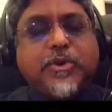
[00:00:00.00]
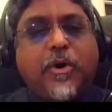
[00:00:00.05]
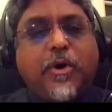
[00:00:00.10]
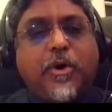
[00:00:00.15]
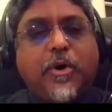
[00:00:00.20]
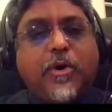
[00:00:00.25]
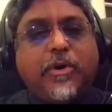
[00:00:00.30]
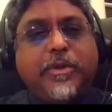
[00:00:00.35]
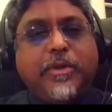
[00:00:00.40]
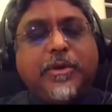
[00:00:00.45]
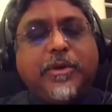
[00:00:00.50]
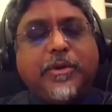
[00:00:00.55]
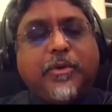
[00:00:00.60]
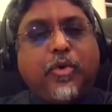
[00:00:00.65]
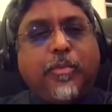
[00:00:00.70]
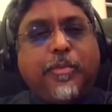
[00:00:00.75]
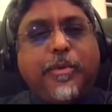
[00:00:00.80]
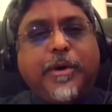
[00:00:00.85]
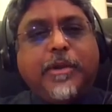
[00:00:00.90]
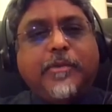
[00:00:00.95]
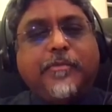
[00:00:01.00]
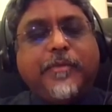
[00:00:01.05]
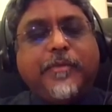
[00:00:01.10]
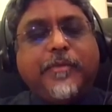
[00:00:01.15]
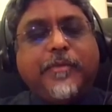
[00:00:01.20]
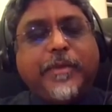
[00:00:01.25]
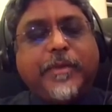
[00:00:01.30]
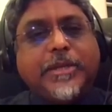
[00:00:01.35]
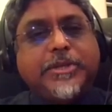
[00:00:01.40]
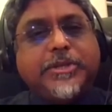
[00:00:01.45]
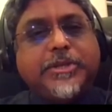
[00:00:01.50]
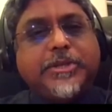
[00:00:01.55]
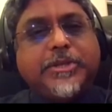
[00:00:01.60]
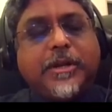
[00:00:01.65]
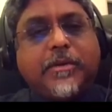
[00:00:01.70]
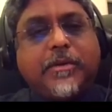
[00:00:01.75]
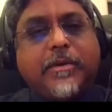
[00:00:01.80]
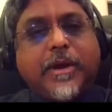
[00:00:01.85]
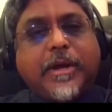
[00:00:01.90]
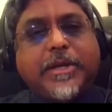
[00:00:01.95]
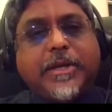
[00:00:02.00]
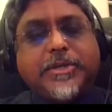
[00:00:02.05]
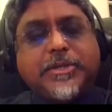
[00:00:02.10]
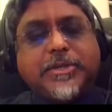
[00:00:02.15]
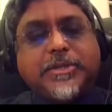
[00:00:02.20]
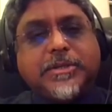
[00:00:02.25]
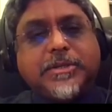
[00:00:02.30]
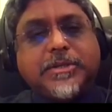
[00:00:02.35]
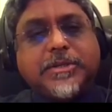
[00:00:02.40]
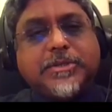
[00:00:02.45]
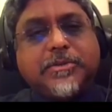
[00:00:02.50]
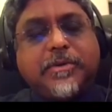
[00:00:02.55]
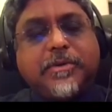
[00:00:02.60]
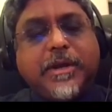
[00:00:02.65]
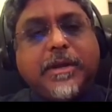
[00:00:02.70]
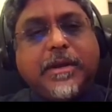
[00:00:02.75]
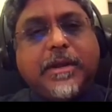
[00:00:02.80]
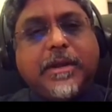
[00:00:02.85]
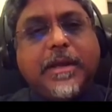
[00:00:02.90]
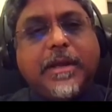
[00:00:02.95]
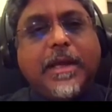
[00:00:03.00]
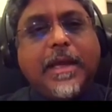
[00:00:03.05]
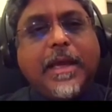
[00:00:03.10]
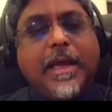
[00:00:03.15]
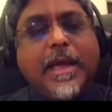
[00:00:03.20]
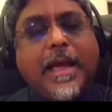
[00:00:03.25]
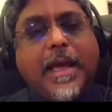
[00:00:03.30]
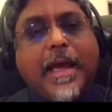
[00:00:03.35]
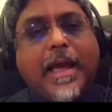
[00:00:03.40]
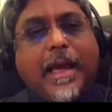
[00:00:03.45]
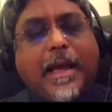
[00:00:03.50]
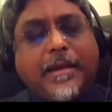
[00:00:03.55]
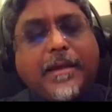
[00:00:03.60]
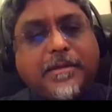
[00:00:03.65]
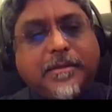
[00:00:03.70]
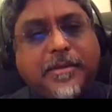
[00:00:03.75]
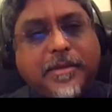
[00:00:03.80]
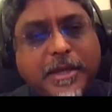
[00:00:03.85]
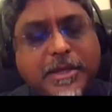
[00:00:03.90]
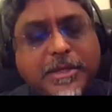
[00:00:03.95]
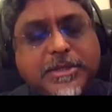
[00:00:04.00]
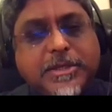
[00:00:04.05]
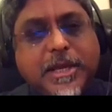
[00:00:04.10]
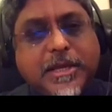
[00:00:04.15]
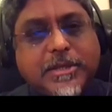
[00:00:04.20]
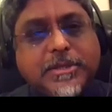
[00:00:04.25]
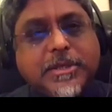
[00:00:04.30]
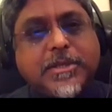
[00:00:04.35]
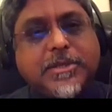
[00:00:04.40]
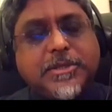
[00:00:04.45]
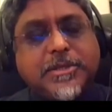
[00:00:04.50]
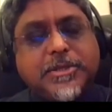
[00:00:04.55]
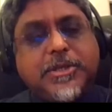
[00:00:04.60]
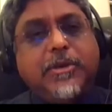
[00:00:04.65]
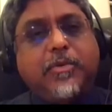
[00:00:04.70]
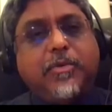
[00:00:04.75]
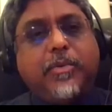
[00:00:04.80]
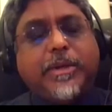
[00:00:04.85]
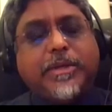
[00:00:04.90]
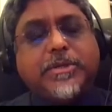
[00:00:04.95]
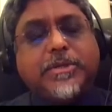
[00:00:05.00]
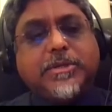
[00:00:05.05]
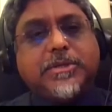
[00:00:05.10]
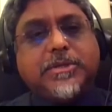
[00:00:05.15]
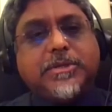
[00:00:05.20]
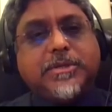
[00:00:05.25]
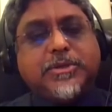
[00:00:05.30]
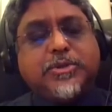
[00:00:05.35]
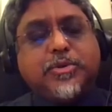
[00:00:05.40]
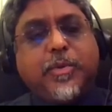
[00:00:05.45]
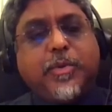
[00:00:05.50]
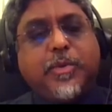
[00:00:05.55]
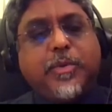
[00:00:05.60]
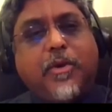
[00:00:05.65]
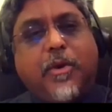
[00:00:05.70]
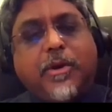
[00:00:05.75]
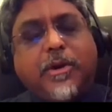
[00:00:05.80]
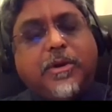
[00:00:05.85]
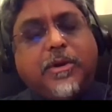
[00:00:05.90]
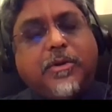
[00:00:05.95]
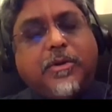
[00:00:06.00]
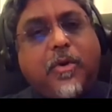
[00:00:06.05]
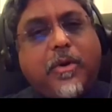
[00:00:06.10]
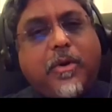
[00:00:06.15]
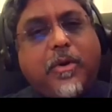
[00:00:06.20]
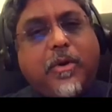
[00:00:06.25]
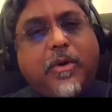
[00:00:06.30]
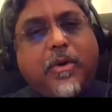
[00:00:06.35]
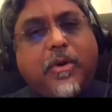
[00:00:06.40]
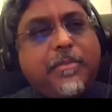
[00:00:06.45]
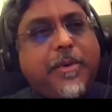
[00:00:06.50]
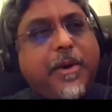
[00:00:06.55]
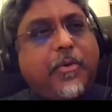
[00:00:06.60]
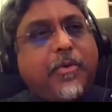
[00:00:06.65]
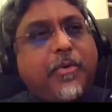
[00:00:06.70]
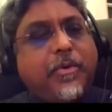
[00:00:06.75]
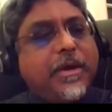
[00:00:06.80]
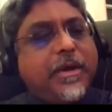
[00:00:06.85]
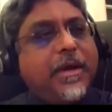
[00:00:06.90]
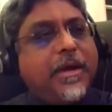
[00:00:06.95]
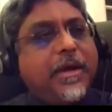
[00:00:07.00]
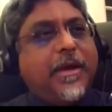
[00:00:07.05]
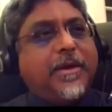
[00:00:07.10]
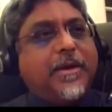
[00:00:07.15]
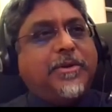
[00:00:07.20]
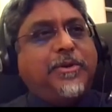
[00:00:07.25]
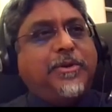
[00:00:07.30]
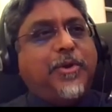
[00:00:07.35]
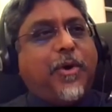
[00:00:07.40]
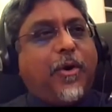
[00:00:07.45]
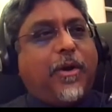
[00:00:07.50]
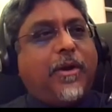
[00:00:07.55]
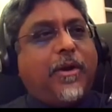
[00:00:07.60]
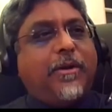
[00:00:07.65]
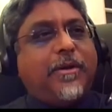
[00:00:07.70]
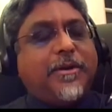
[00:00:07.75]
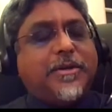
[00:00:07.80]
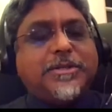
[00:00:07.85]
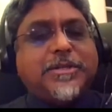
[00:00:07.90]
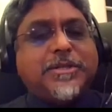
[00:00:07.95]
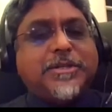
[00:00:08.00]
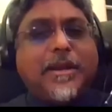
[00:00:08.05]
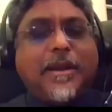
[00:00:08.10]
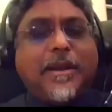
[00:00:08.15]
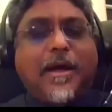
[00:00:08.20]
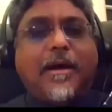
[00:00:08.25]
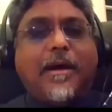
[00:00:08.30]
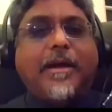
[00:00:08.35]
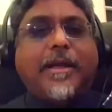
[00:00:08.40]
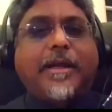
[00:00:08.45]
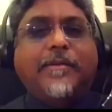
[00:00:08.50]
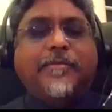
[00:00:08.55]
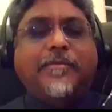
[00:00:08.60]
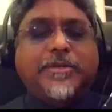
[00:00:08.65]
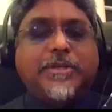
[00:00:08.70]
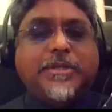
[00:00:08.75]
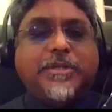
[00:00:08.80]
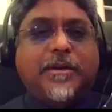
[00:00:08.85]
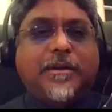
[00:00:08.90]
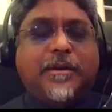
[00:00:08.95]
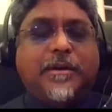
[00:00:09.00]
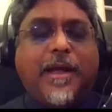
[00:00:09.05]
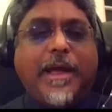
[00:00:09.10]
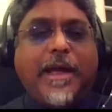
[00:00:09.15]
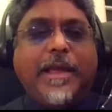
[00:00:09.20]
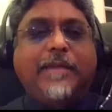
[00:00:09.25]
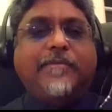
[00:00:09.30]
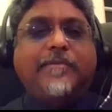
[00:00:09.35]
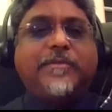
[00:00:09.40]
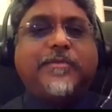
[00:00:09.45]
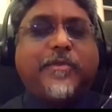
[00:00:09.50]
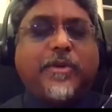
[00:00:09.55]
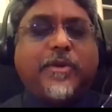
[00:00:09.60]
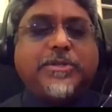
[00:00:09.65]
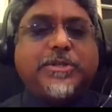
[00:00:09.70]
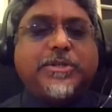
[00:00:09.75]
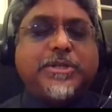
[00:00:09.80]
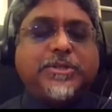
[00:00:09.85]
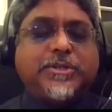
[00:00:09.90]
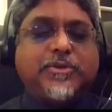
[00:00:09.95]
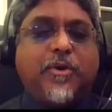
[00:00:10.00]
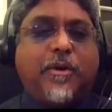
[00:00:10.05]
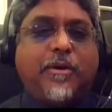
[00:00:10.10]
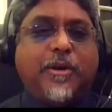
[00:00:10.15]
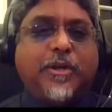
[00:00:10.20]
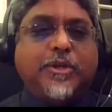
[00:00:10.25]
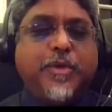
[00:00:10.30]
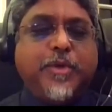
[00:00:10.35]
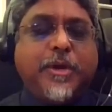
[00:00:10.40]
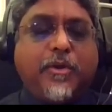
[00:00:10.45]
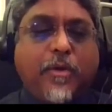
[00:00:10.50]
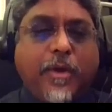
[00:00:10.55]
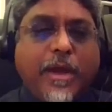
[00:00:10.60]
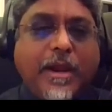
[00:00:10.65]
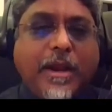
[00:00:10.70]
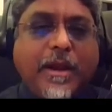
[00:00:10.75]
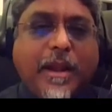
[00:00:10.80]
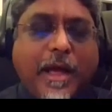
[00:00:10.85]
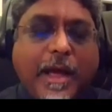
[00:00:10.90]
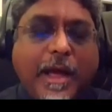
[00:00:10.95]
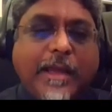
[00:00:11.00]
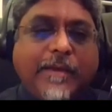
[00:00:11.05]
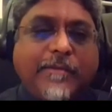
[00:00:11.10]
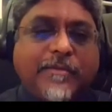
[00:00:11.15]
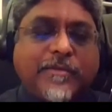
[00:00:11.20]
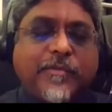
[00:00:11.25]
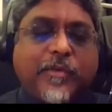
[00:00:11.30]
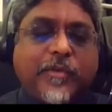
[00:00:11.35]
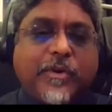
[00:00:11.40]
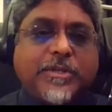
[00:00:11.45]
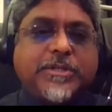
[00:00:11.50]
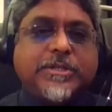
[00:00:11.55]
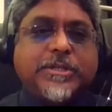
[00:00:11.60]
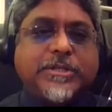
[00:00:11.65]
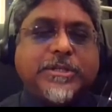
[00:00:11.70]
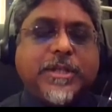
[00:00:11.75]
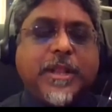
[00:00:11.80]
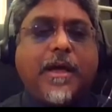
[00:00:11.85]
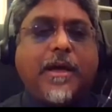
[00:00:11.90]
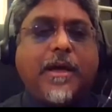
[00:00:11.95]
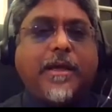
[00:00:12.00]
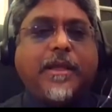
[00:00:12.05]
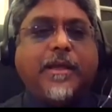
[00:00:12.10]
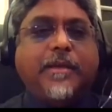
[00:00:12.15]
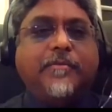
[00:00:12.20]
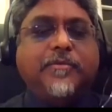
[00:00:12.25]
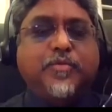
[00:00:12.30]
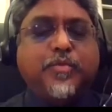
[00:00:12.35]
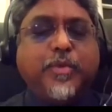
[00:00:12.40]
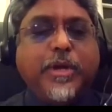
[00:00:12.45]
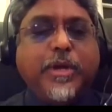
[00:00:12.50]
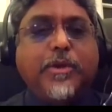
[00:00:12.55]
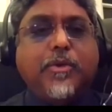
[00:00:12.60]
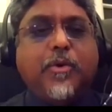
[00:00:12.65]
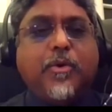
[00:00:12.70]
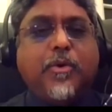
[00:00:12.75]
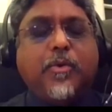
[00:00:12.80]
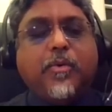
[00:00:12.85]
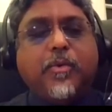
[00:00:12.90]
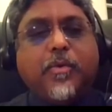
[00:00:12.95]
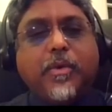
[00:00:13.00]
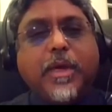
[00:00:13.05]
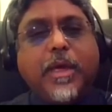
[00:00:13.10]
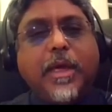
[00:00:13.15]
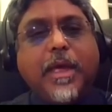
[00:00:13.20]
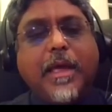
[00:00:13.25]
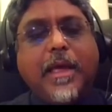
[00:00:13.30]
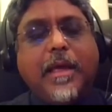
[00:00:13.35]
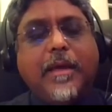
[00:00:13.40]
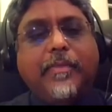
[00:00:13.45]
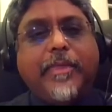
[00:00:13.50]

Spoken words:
we saw during the global financial crisis, right? And this has consequences. So we are not talking about dollars and lives here, lives versus dollars. We're talking lives versus lives. We know